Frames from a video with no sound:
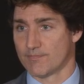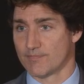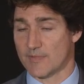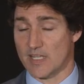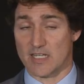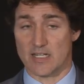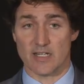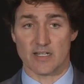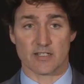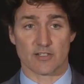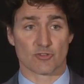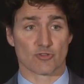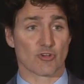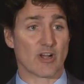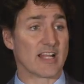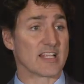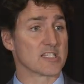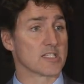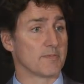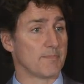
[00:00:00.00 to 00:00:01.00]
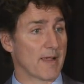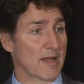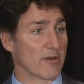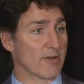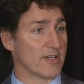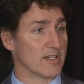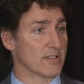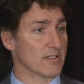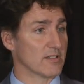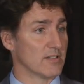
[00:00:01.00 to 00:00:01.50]
They need a
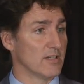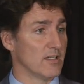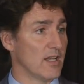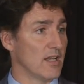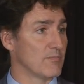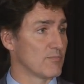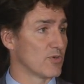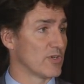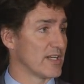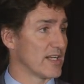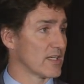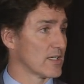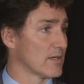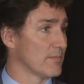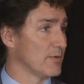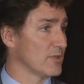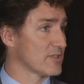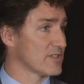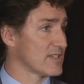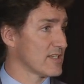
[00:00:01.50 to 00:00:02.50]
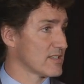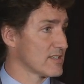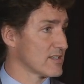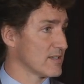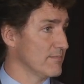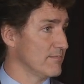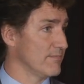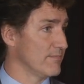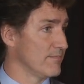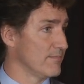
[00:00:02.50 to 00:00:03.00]
transparent and predictable
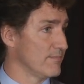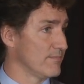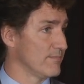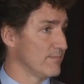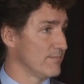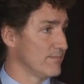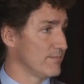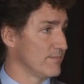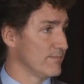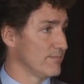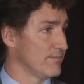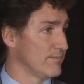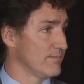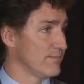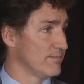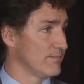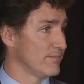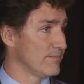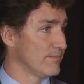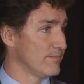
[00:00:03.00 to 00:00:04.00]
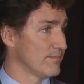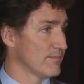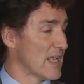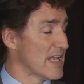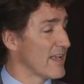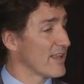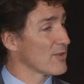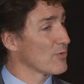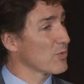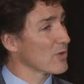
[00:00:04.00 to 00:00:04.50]
system.
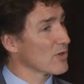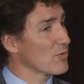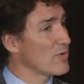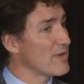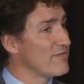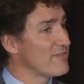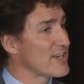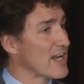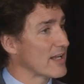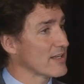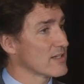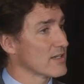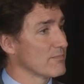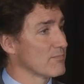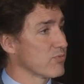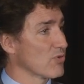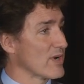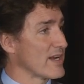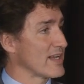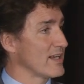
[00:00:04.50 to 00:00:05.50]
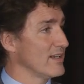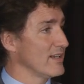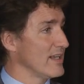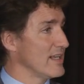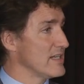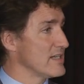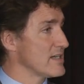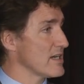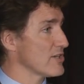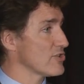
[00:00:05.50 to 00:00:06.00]
And the work we've done to bring
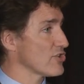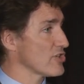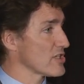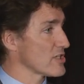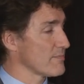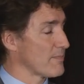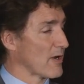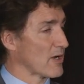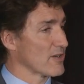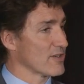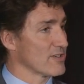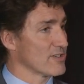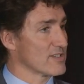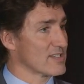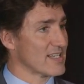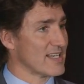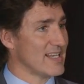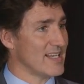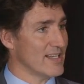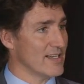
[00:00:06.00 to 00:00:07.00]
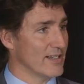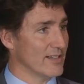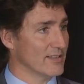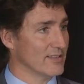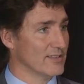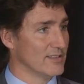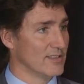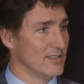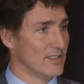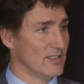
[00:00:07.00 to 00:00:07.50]
Indigenous partners in
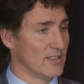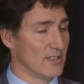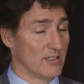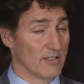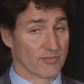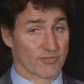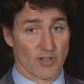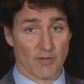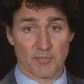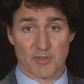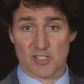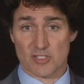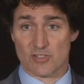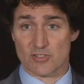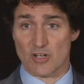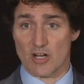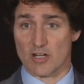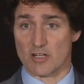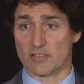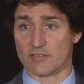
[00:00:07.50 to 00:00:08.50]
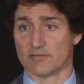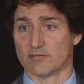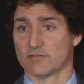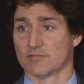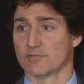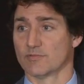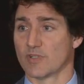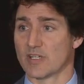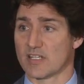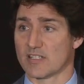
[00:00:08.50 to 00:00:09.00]
from the start
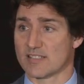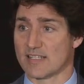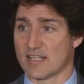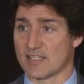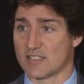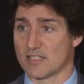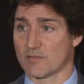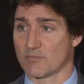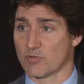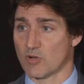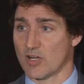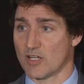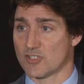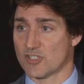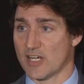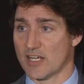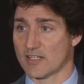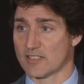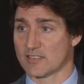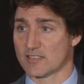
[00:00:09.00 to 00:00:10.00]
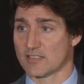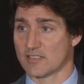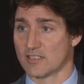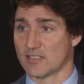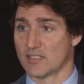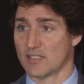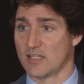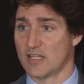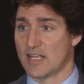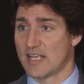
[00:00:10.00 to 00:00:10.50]
when assessing projects
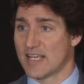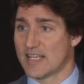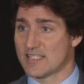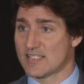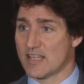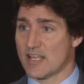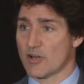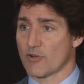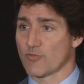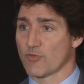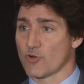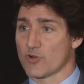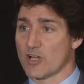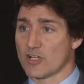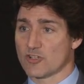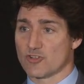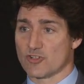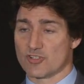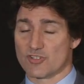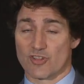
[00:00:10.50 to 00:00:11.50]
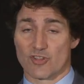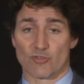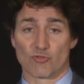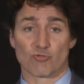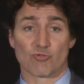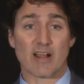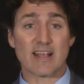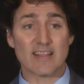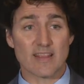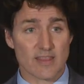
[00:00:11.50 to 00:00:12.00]
is therefore not just the
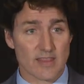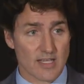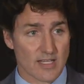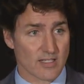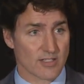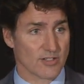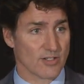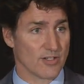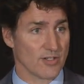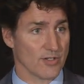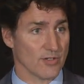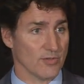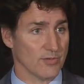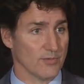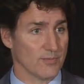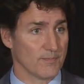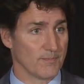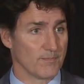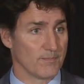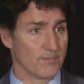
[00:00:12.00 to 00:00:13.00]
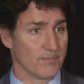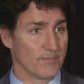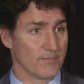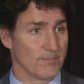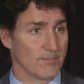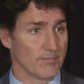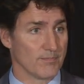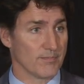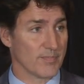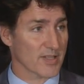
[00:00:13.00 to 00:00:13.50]
right thing to do,
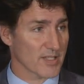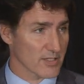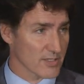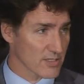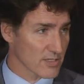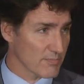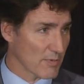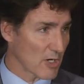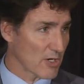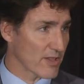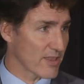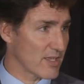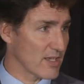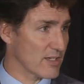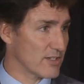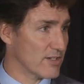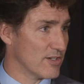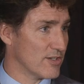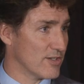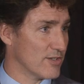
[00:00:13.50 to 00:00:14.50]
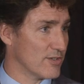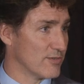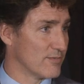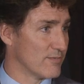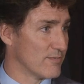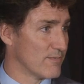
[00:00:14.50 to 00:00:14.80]
but the smart thing to do.